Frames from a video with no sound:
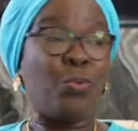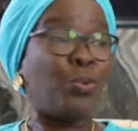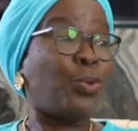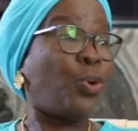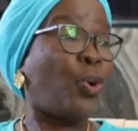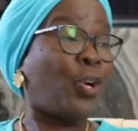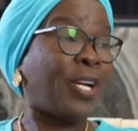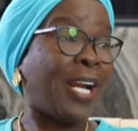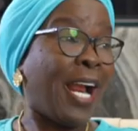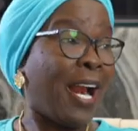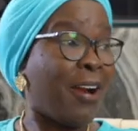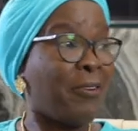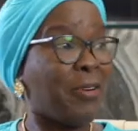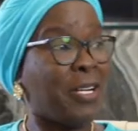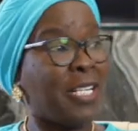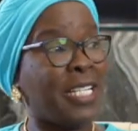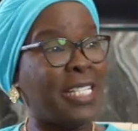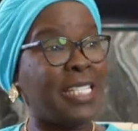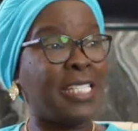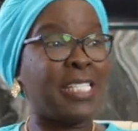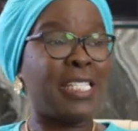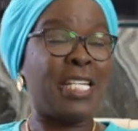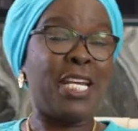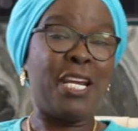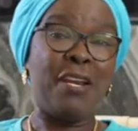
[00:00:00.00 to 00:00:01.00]
You will not
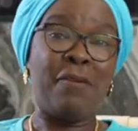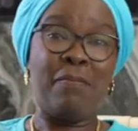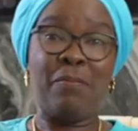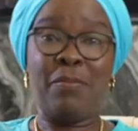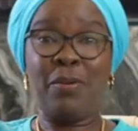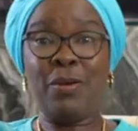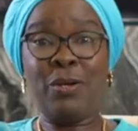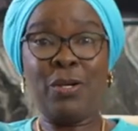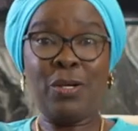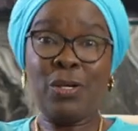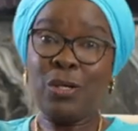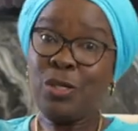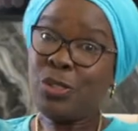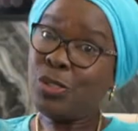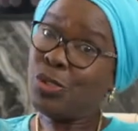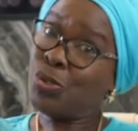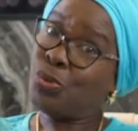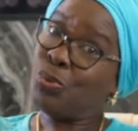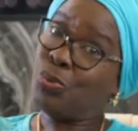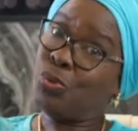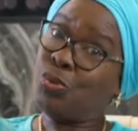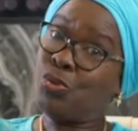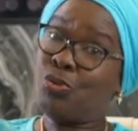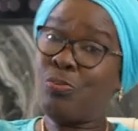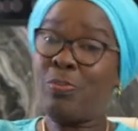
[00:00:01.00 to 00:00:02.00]
carry this team
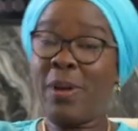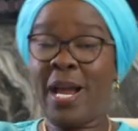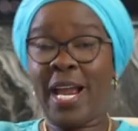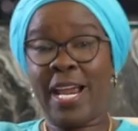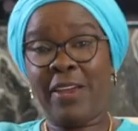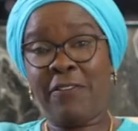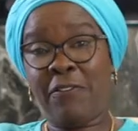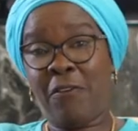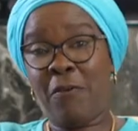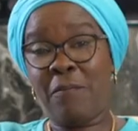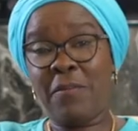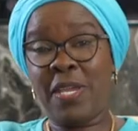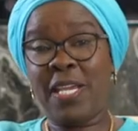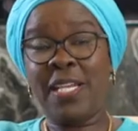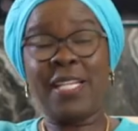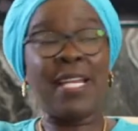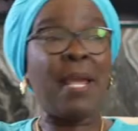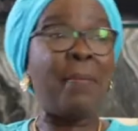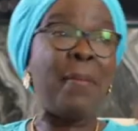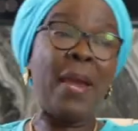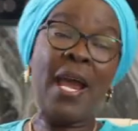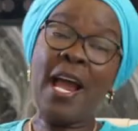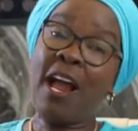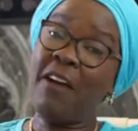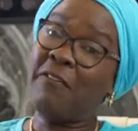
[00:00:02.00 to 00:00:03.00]
to Dubai for
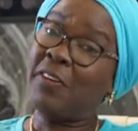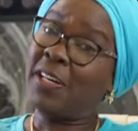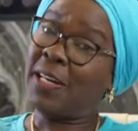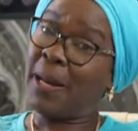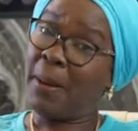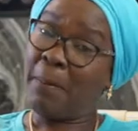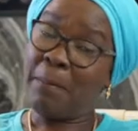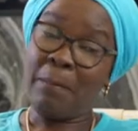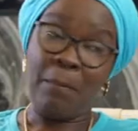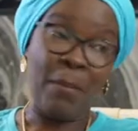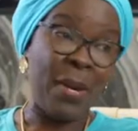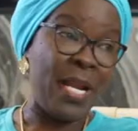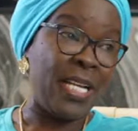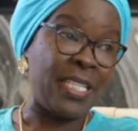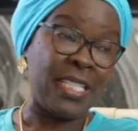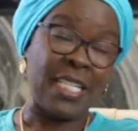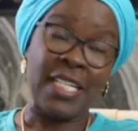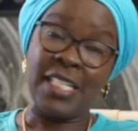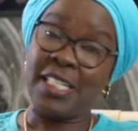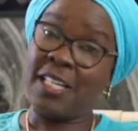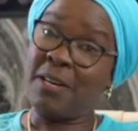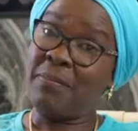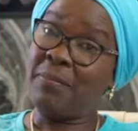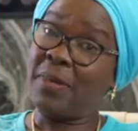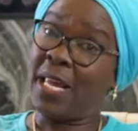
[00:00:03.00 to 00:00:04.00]
me. They may have an
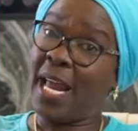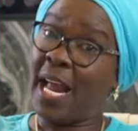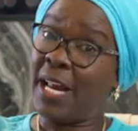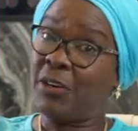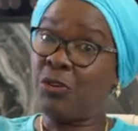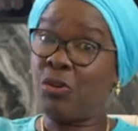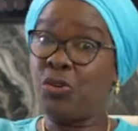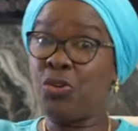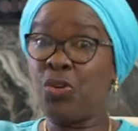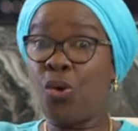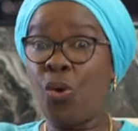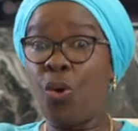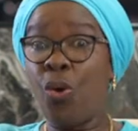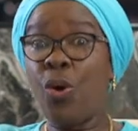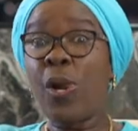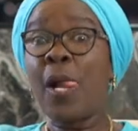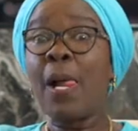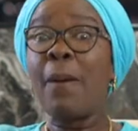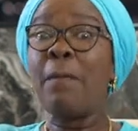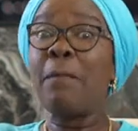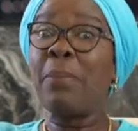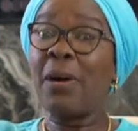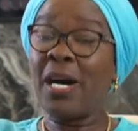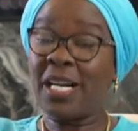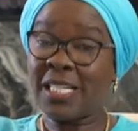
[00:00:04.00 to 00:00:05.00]
amazing team there, I don't
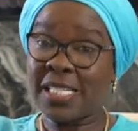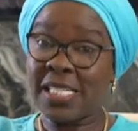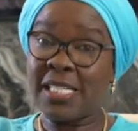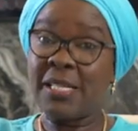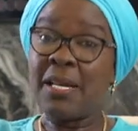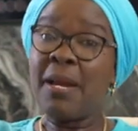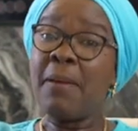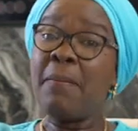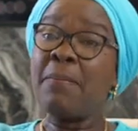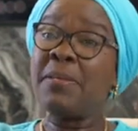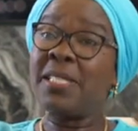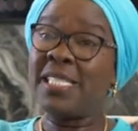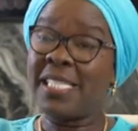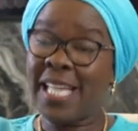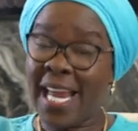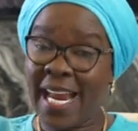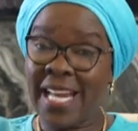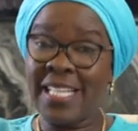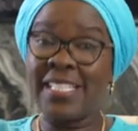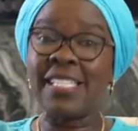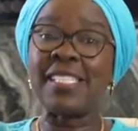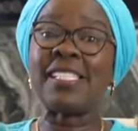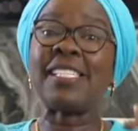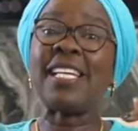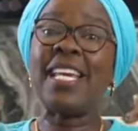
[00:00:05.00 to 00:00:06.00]
know, but
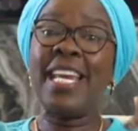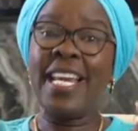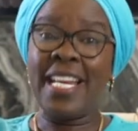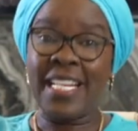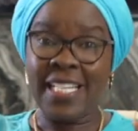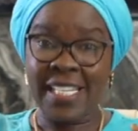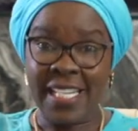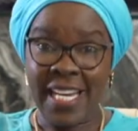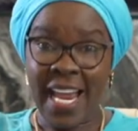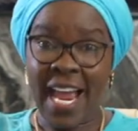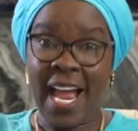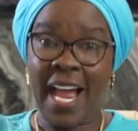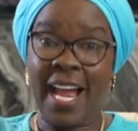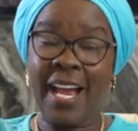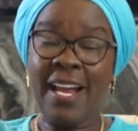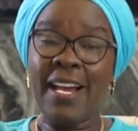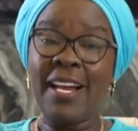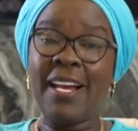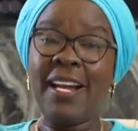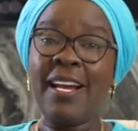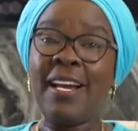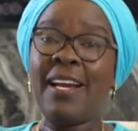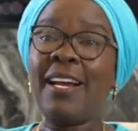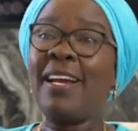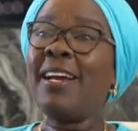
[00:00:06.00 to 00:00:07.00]
Dentzz
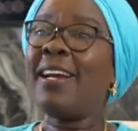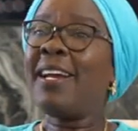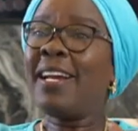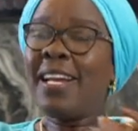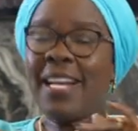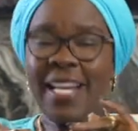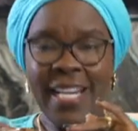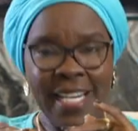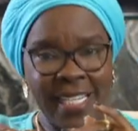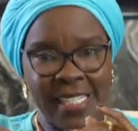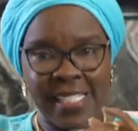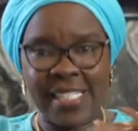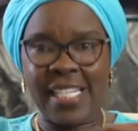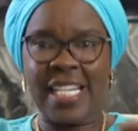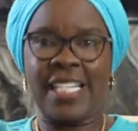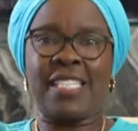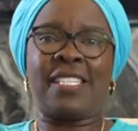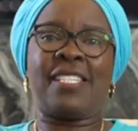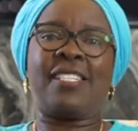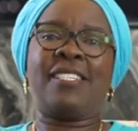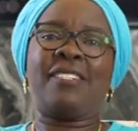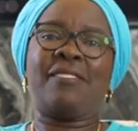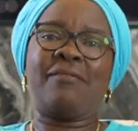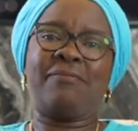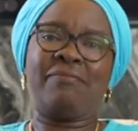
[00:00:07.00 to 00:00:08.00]
India
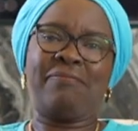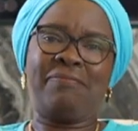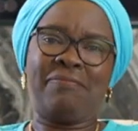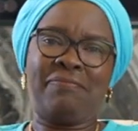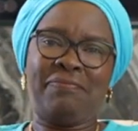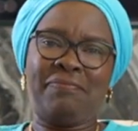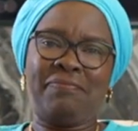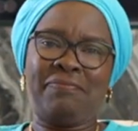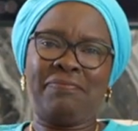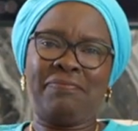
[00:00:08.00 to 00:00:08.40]
is it.